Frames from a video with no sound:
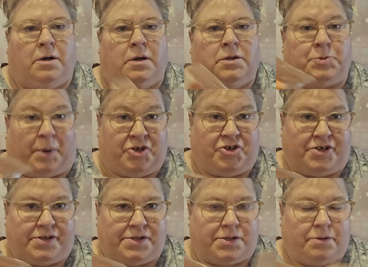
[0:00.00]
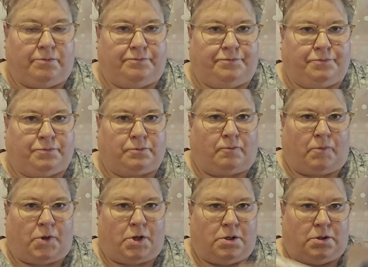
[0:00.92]
sponges.
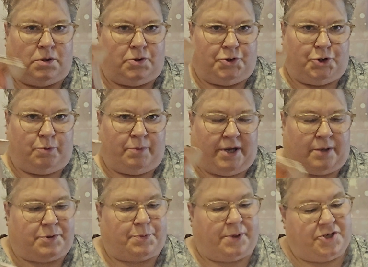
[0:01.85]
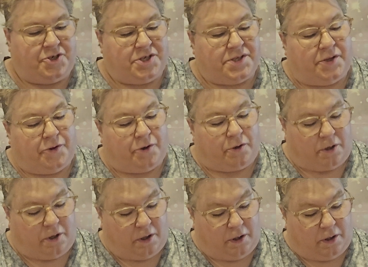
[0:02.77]
Two makeup sponges and they're
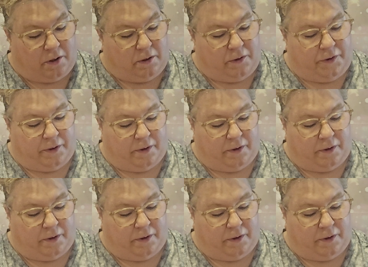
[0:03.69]
called